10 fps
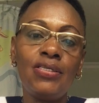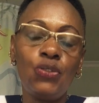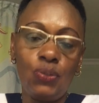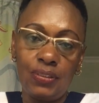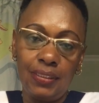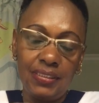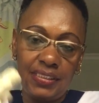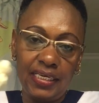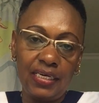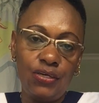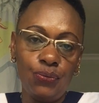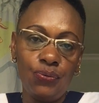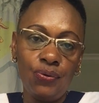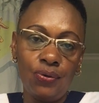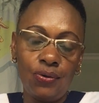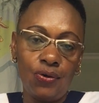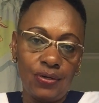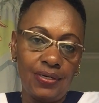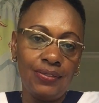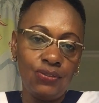to take you on,
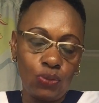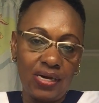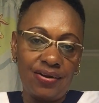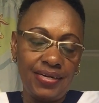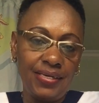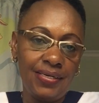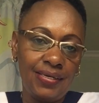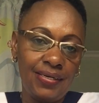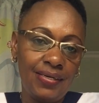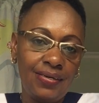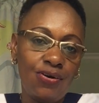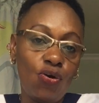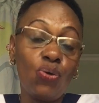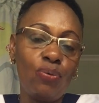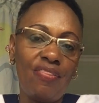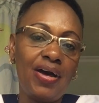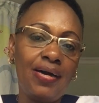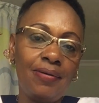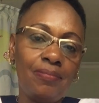to carry on with the,